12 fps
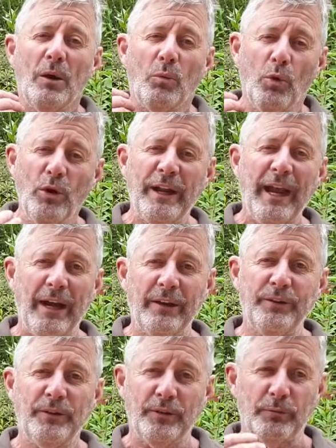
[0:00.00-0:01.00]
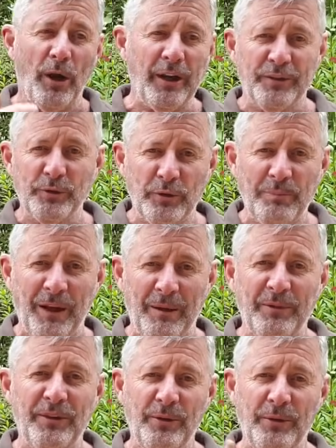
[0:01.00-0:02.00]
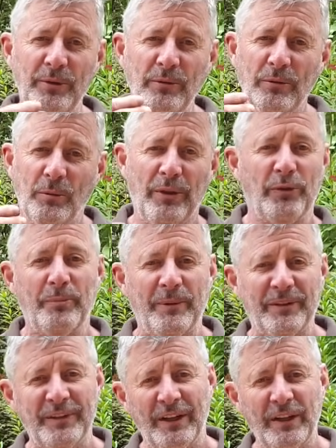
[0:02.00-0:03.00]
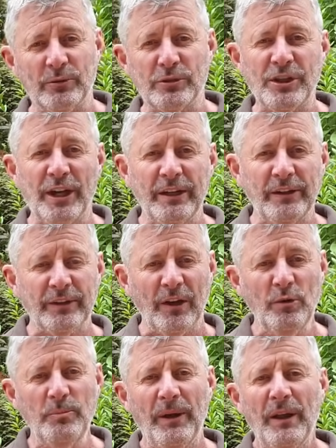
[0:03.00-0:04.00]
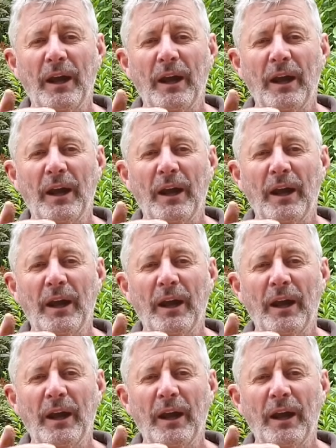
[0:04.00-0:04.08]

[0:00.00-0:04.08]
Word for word: work out the right sort of plant material, whether it be sunny or shady slope,